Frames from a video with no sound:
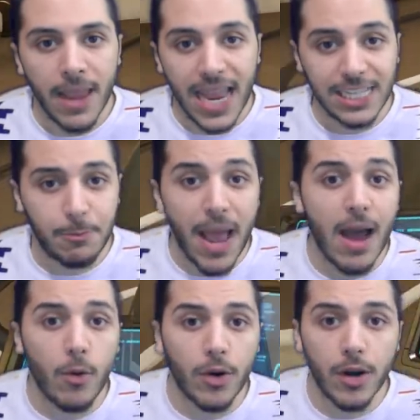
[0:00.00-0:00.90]

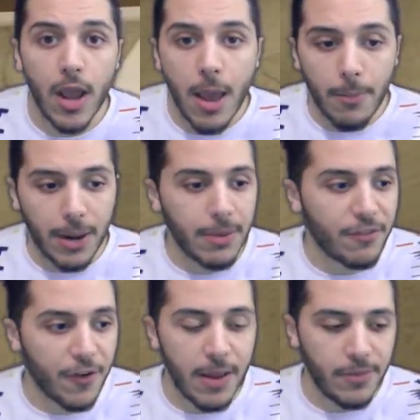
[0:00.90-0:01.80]
powered, but I mean,
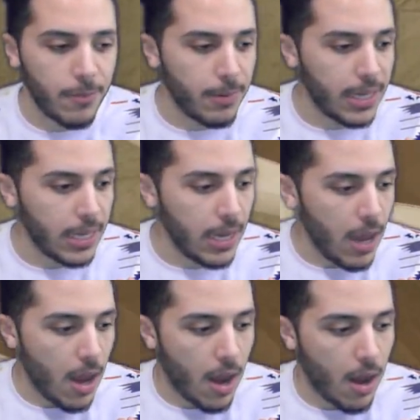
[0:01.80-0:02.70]
for him to
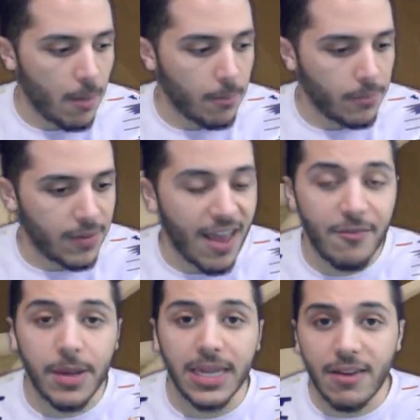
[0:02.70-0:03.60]
have
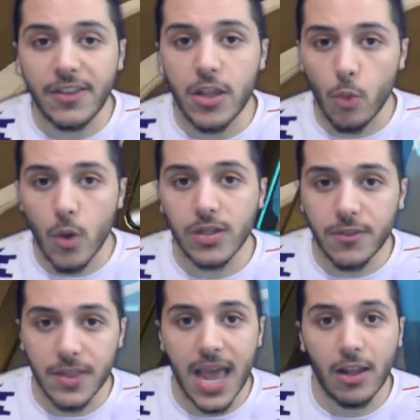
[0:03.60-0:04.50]
been left in the woods
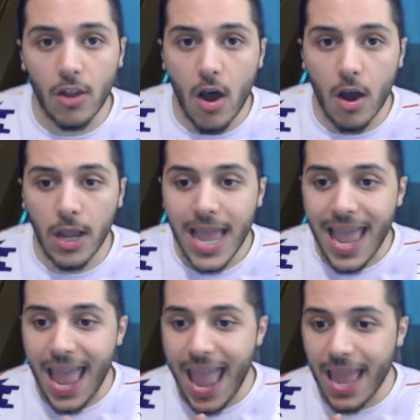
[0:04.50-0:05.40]
for that long
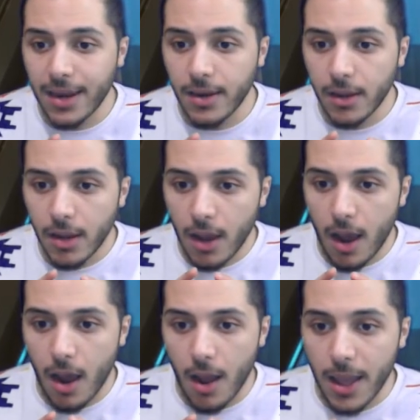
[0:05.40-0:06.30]
and
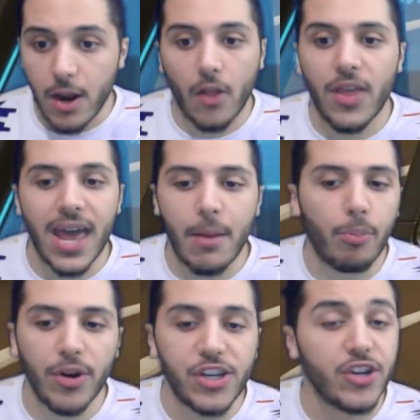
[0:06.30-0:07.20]
all that, I'm
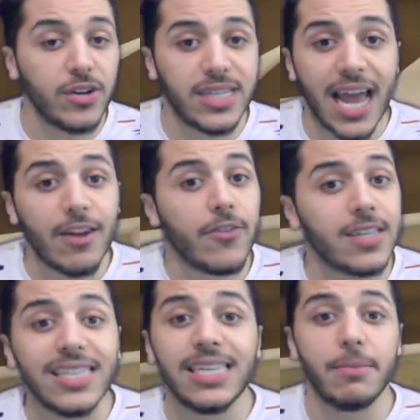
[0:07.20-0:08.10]
pretty sure it's kind of a
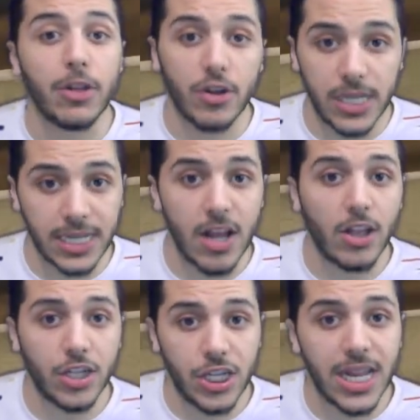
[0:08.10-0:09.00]
similar
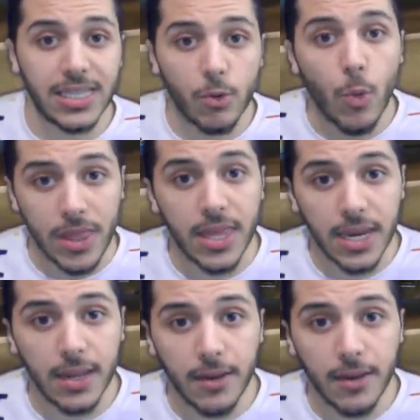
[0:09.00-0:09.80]
technology that's within it.